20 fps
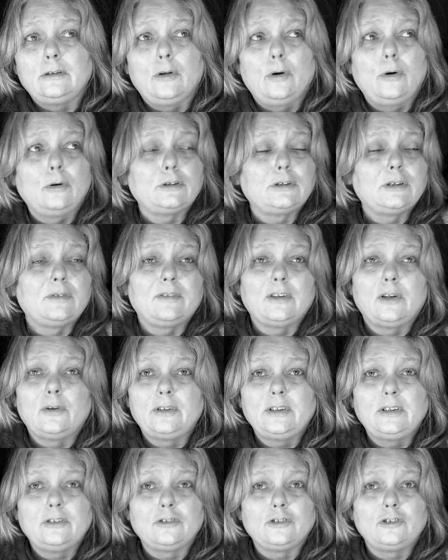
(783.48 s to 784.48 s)
lots of
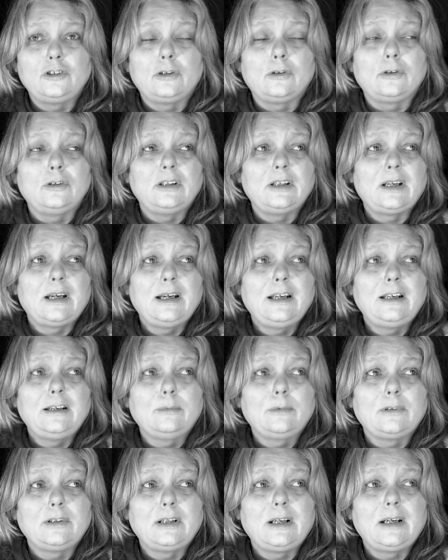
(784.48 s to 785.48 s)
lawyers, you couldn't get
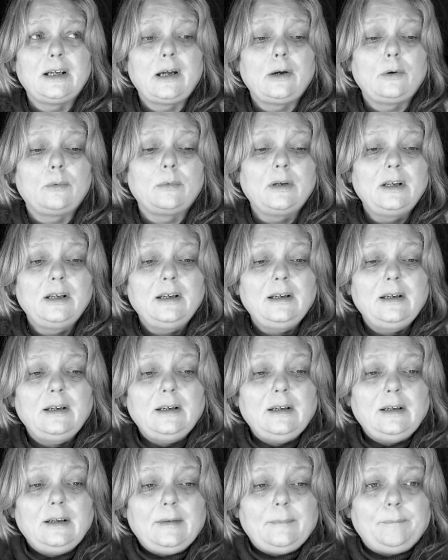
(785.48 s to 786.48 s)
anyone to help.
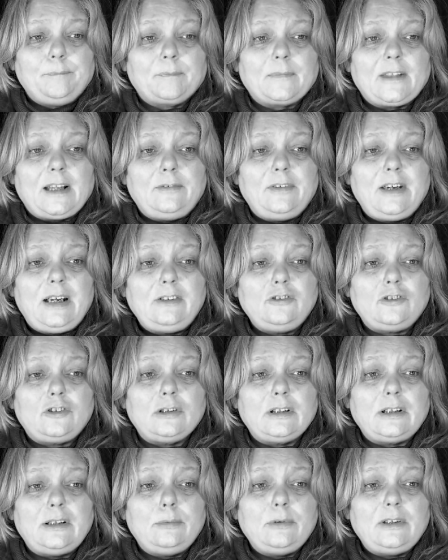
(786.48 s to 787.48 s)
And
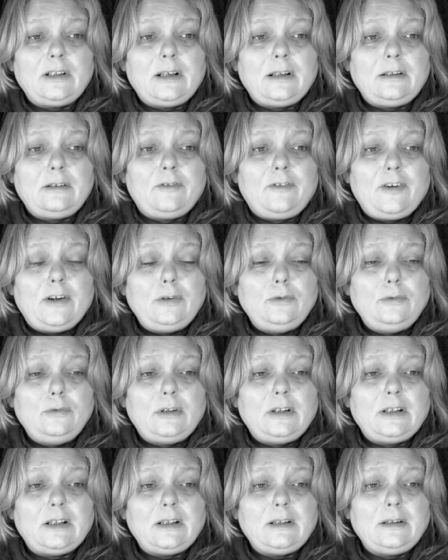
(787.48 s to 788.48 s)
eventually, when I'd
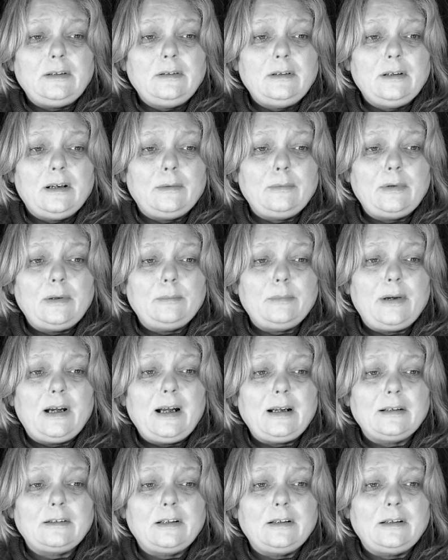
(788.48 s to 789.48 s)
found the, I went
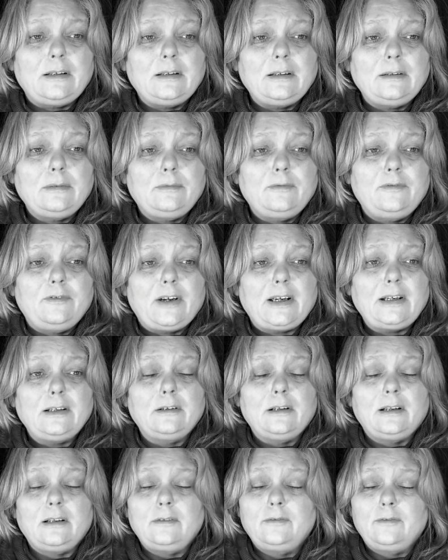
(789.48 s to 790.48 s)
back to the
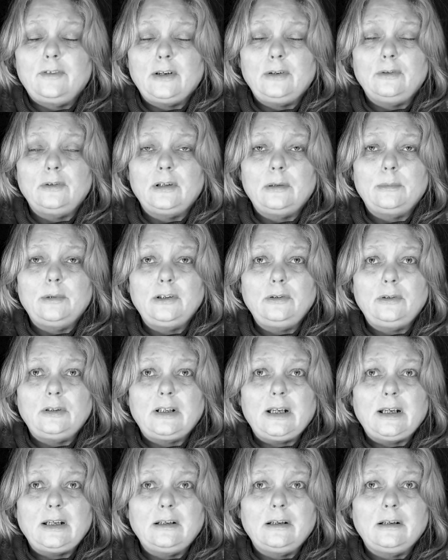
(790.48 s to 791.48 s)
file I had found about
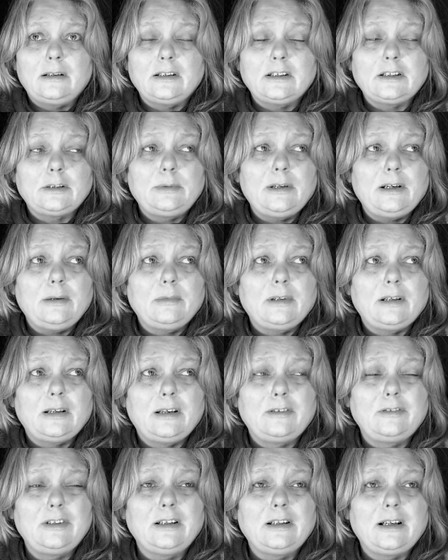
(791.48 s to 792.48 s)
Tinker Experiment, and
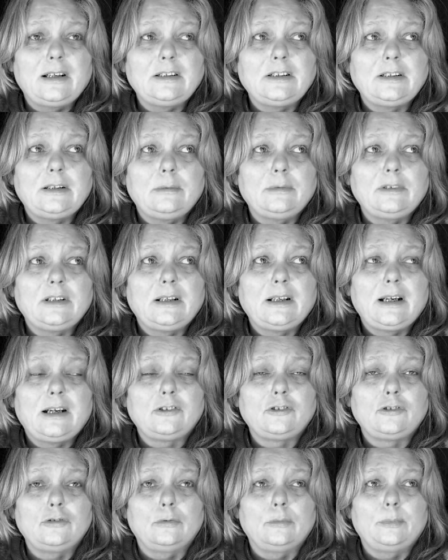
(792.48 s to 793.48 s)
I realised it was a
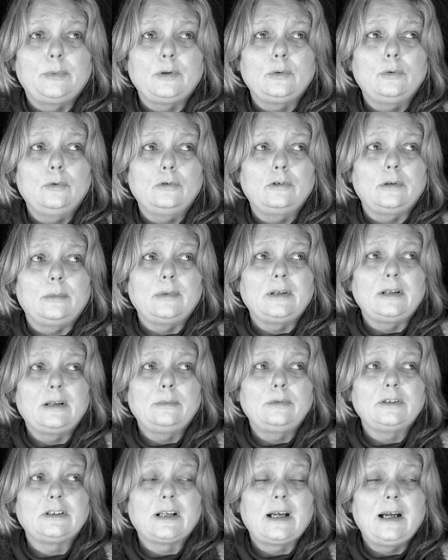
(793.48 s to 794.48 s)
national programme, and I
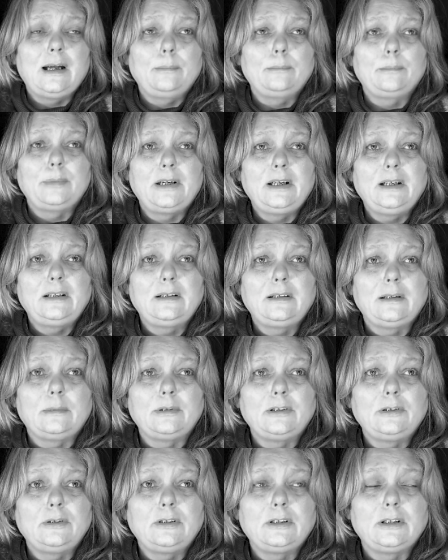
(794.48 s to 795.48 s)
was campaigning
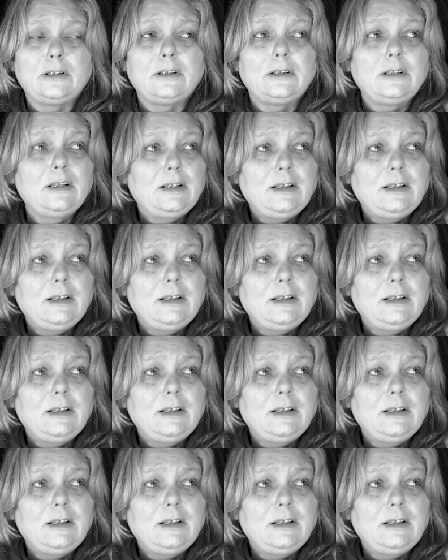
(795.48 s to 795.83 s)
about it.